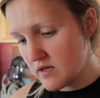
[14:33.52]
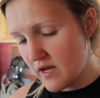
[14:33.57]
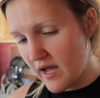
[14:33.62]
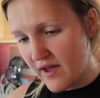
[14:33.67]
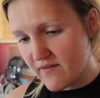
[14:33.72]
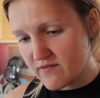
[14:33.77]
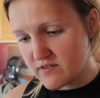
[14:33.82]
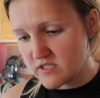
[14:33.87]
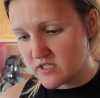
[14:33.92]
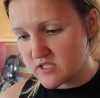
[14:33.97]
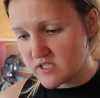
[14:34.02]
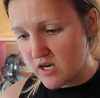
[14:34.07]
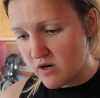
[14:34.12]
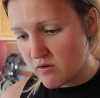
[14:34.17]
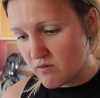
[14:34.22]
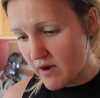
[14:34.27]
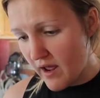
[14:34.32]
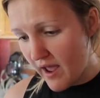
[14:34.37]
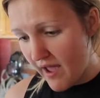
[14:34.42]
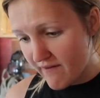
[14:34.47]
Evan,
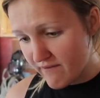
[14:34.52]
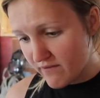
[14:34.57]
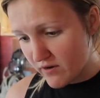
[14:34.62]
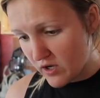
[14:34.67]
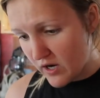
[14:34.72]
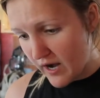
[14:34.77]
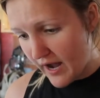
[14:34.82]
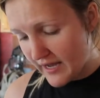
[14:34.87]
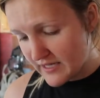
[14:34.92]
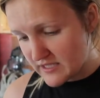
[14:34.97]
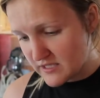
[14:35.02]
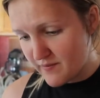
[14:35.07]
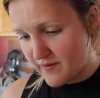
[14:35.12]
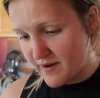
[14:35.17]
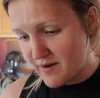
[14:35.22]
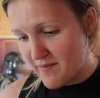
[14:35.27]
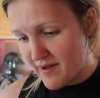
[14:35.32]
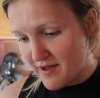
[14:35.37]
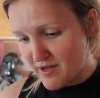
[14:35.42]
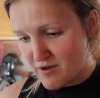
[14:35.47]
don't ever ask
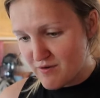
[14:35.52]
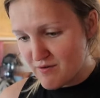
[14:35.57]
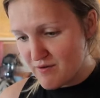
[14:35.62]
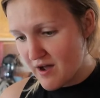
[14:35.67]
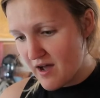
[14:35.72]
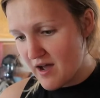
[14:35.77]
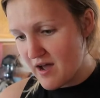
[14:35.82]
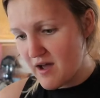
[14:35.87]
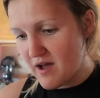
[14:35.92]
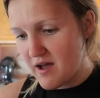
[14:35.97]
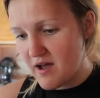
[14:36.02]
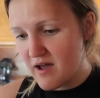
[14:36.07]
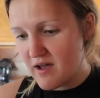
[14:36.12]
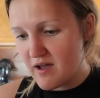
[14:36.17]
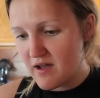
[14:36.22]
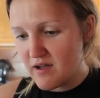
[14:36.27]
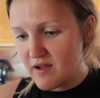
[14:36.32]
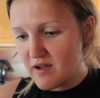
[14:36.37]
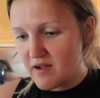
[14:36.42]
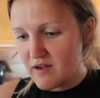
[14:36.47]
me to make you
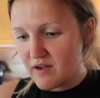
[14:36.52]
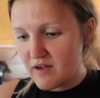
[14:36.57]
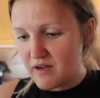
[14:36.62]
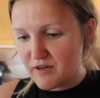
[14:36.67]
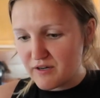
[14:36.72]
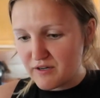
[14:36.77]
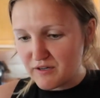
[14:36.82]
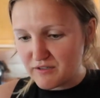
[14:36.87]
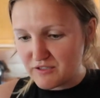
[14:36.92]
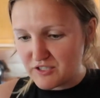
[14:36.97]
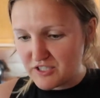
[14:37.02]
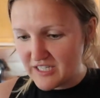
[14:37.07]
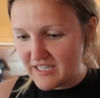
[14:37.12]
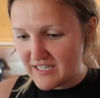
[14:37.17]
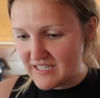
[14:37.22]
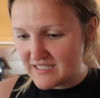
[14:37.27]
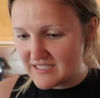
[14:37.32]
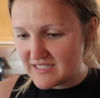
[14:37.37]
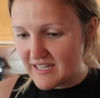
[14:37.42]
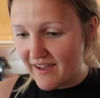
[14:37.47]
grilled
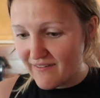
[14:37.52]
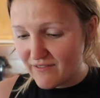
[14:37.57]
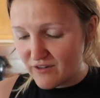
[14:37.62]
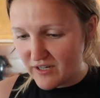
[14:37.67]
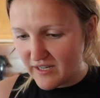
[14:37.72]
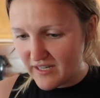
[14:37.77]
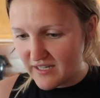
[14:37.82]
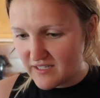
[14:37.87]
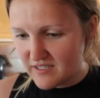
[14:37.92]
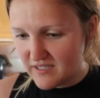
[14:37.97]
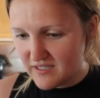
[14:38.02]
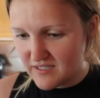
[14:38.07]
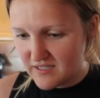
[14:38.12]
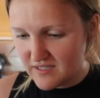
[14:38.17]
cheese ever again.